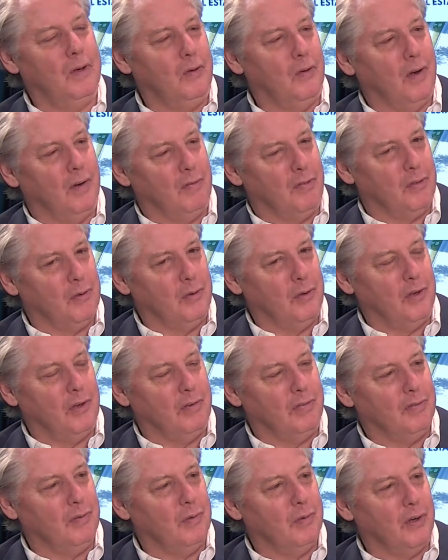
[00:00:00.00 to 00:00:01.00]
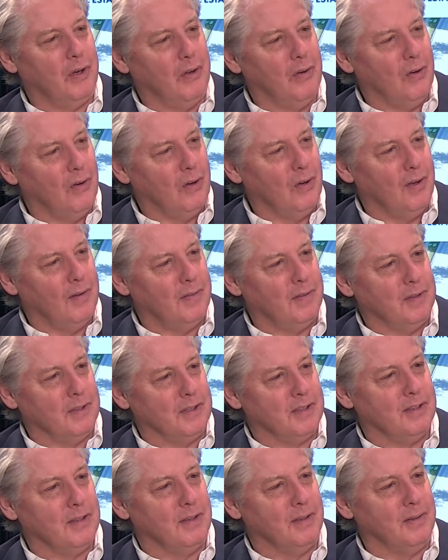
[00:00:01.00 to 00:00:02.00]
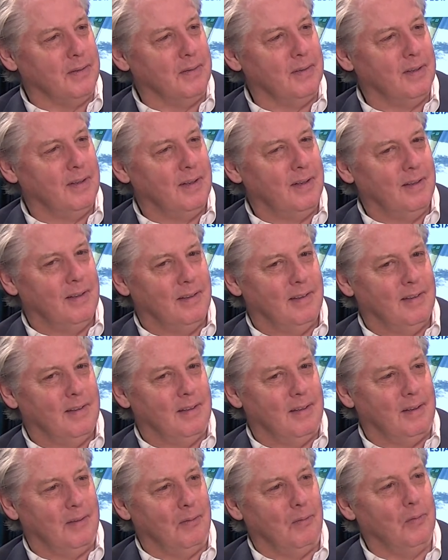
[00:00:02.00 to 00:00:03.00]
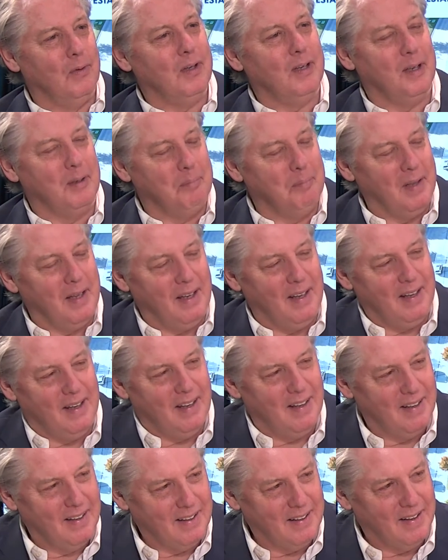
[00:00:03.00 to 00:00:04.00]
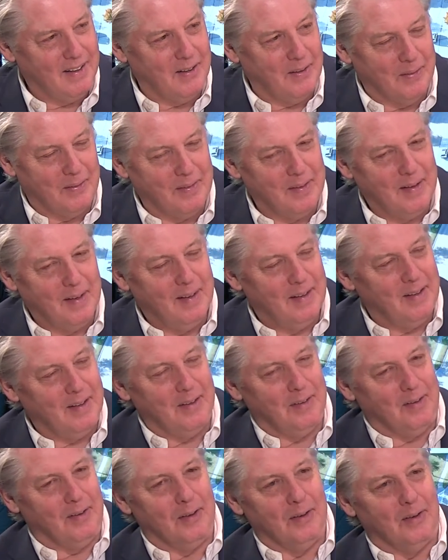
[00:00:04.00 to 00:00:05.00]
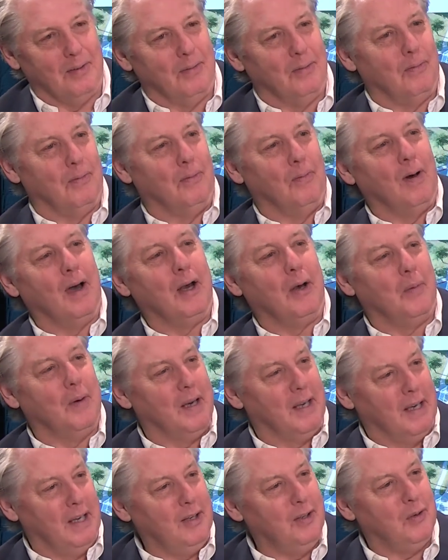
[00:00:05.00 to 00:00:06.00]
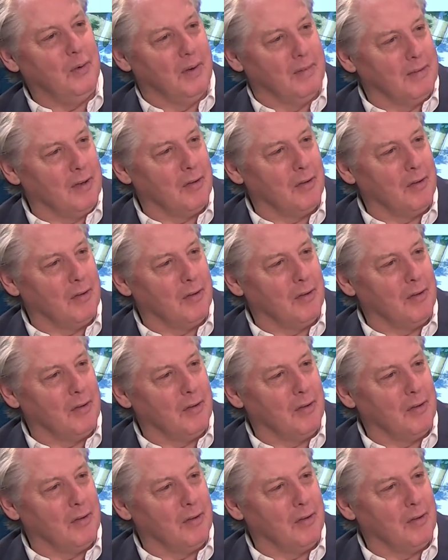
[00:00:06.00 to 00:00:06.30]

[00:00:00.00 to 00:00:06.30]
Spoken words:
when you have 30 or 40 offers, though, wouldn't it be, you know, you'd go, why do I need to?